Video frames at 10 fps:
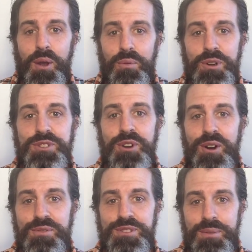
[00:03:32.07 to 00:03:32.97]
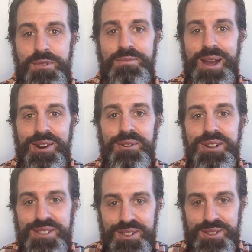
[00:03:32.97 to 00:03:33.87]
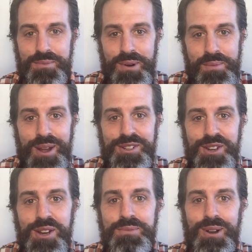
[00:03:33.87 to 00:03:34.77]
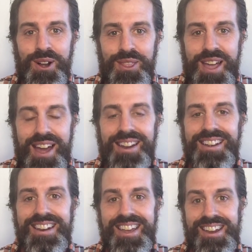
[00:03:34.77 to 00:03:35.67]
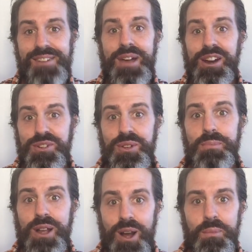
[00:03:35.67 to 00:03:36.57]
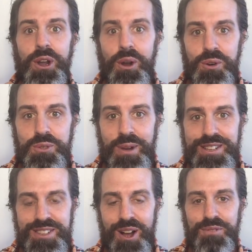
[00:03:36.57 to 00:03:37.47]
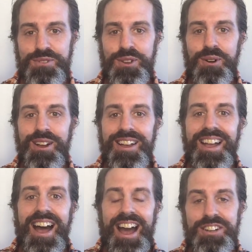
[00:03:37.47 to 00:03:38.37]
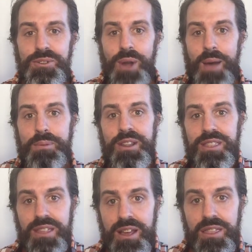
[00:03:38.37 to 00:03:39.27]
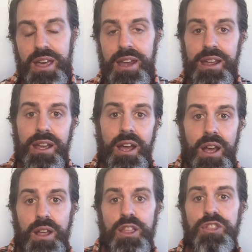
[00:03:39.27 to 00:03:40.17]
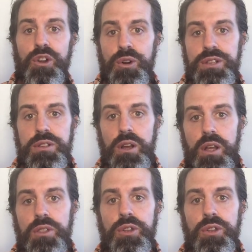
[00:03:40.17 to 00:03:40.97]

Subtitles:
reserve some of my criticism and my judgment on that, and I've actually become a coach myself. So I do happen to think that there is a